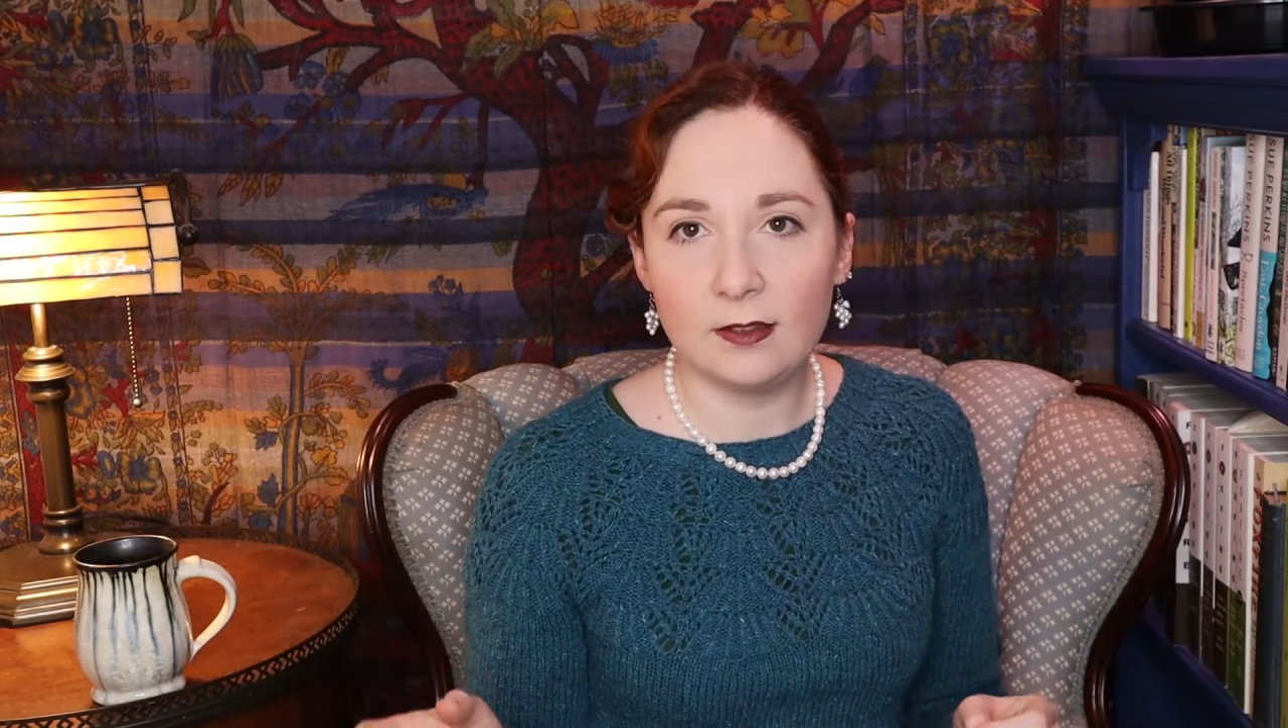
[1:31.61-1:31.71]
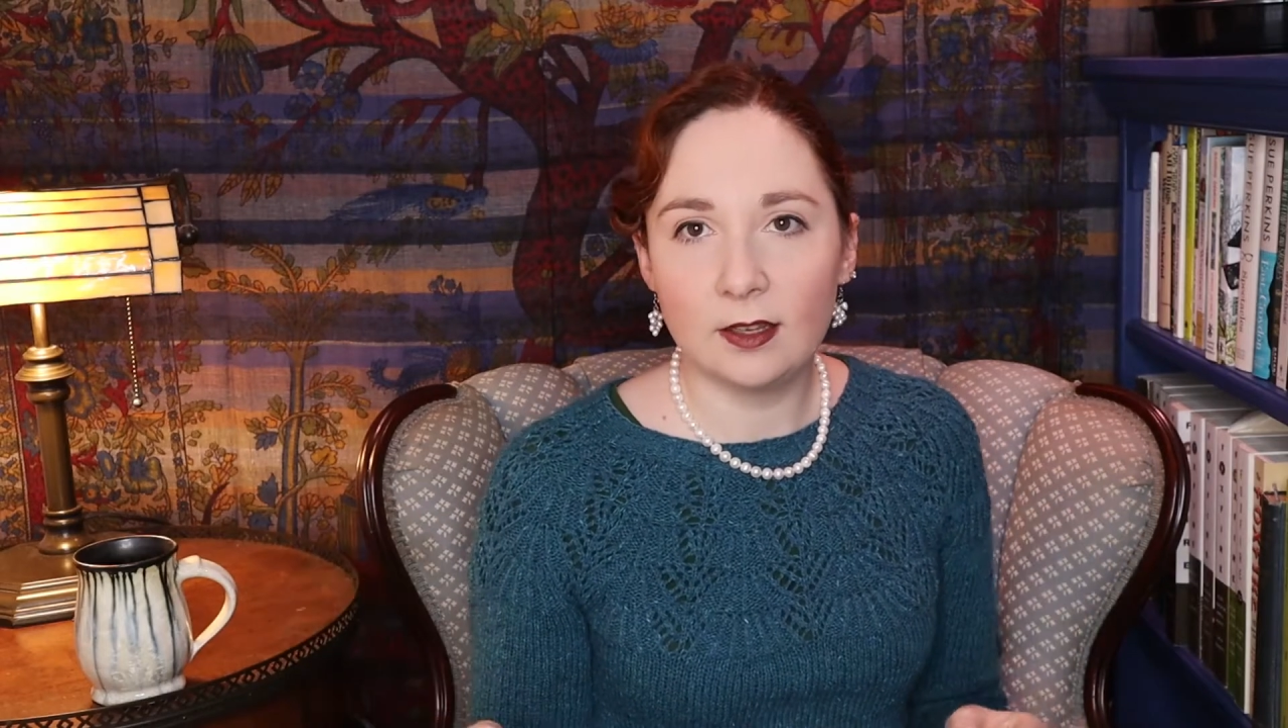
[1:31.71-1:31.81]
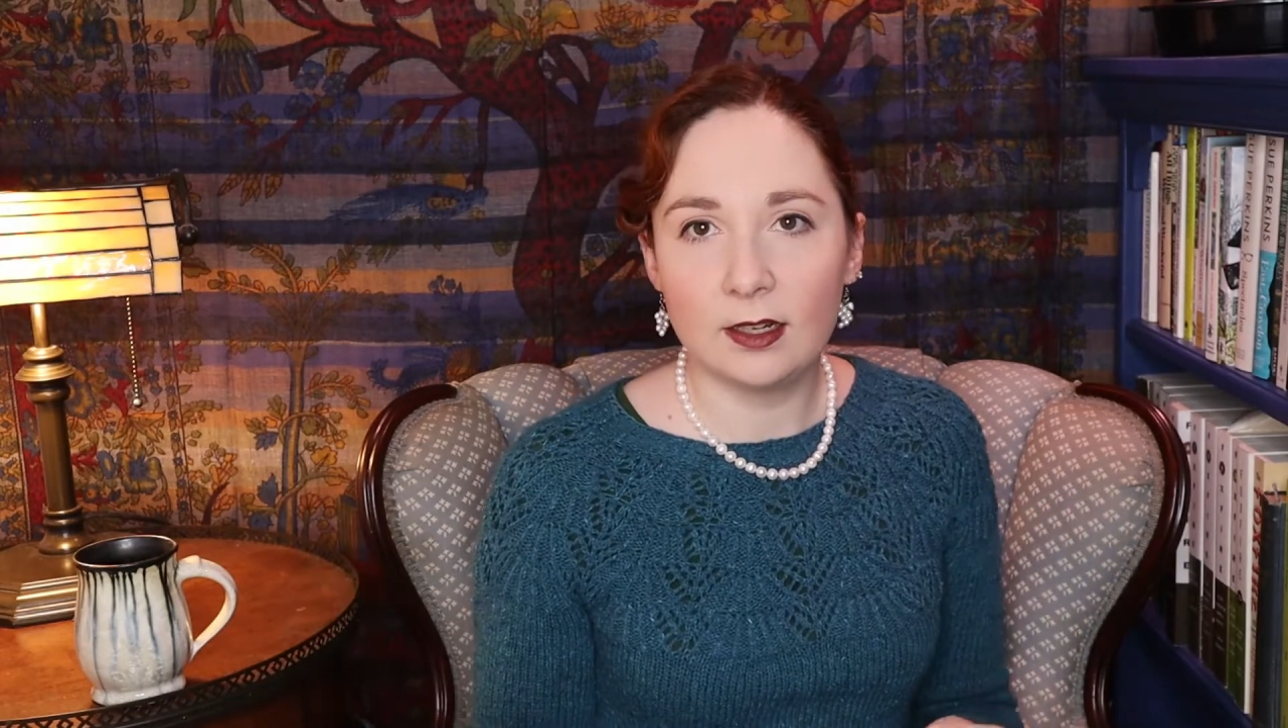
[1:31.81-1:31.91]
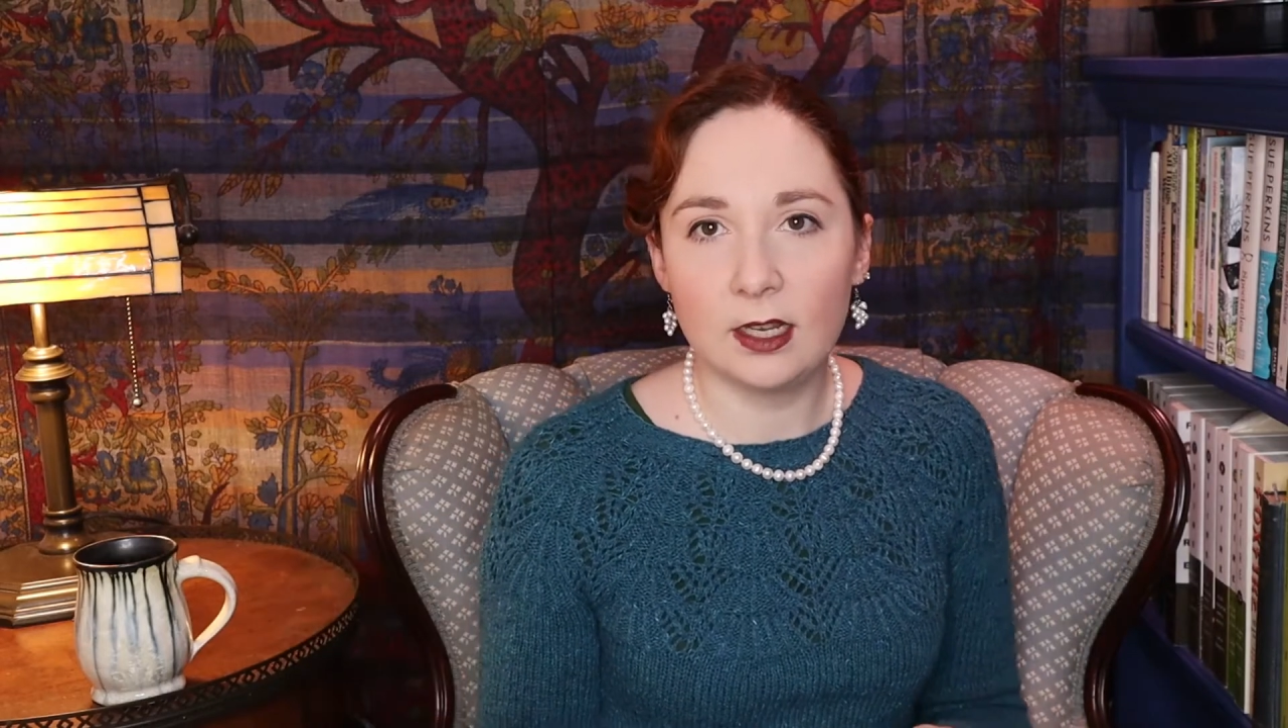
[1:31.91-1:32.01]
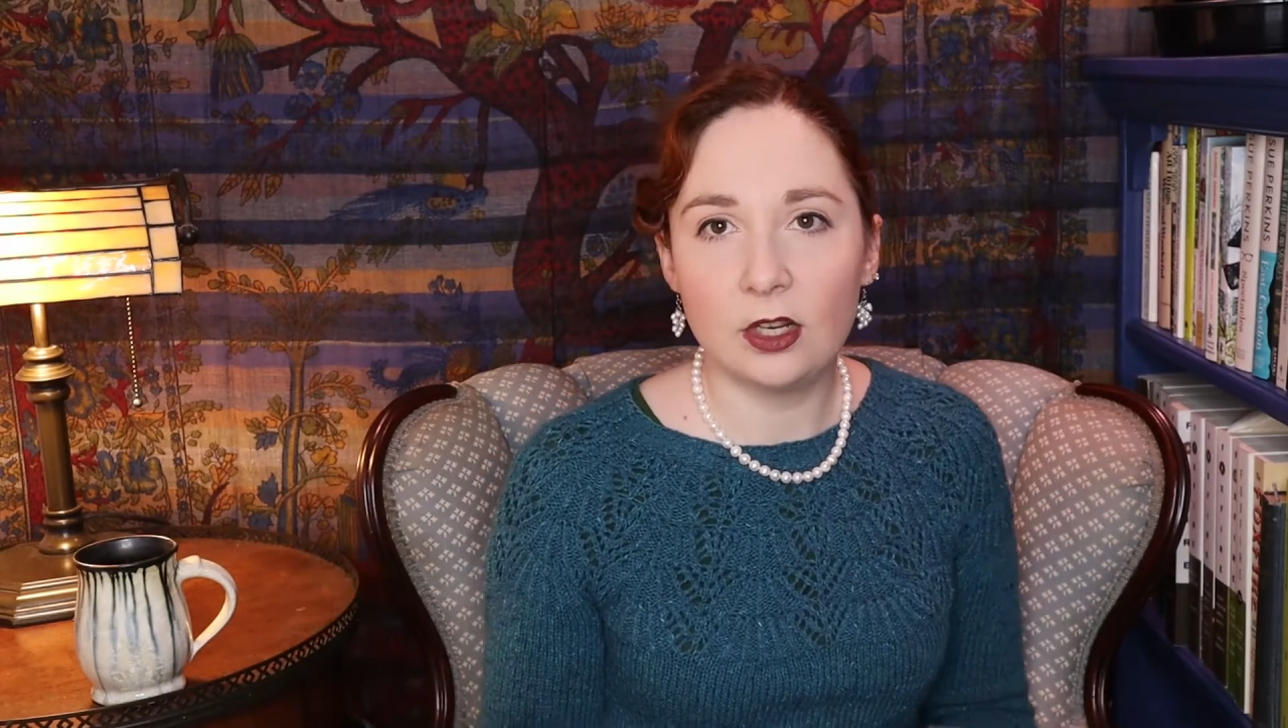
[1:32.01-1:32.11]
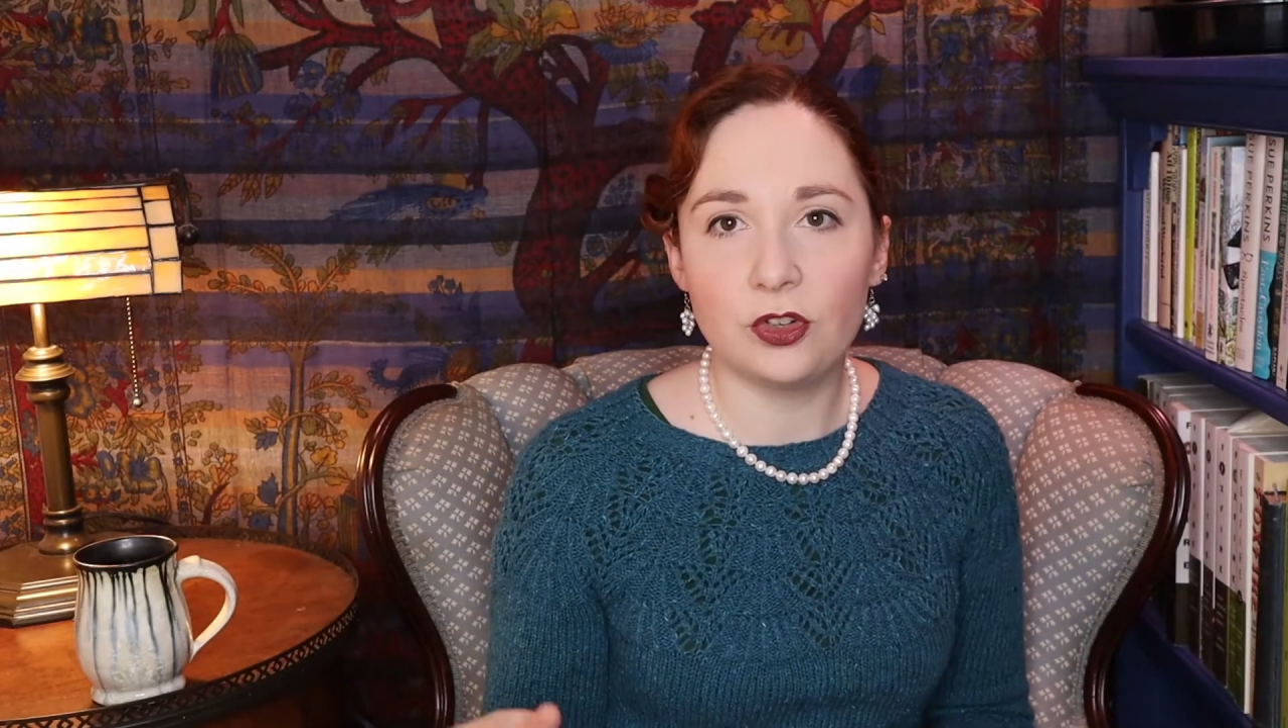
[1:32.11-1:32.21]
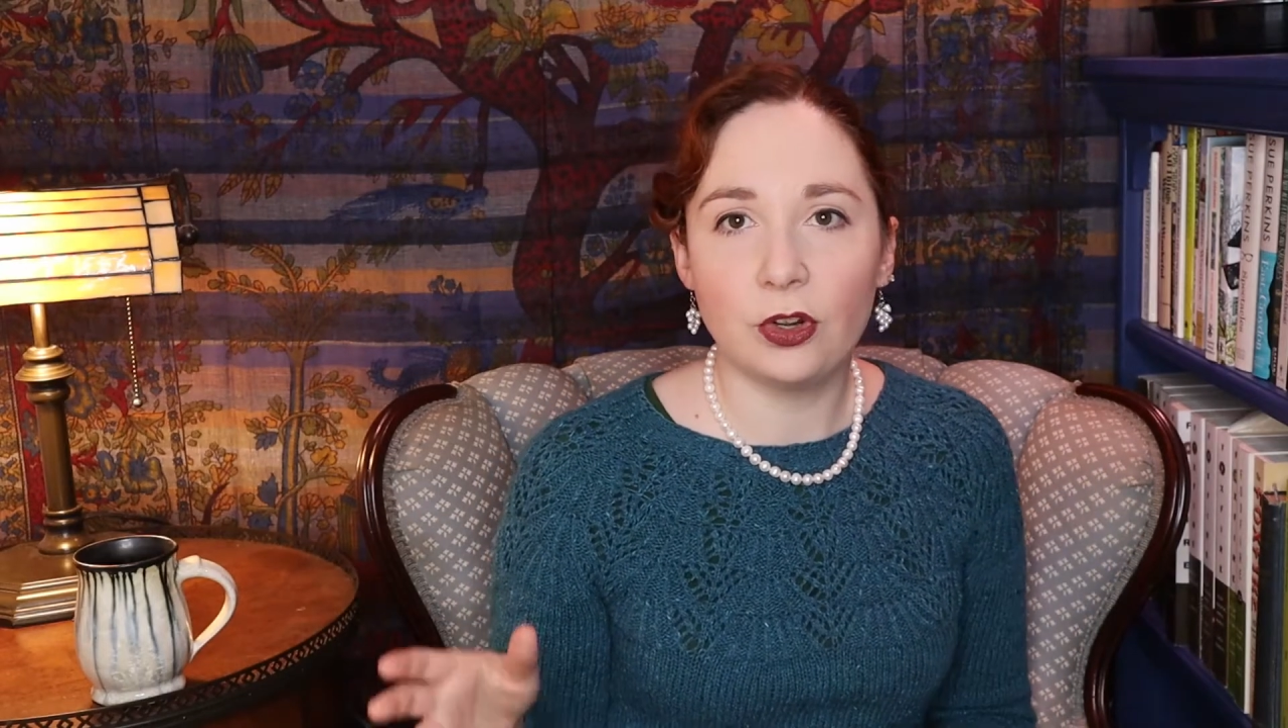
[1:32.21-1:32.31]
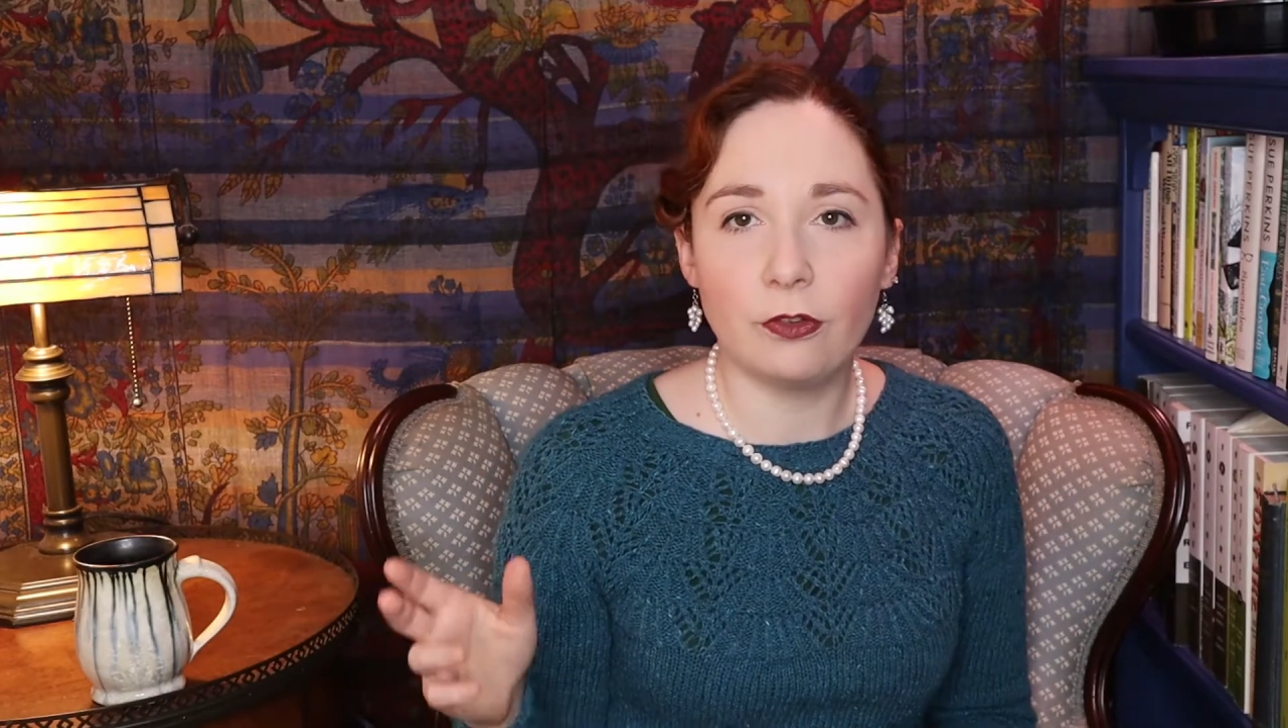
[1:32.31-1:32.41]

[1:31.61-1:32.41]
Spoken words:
citation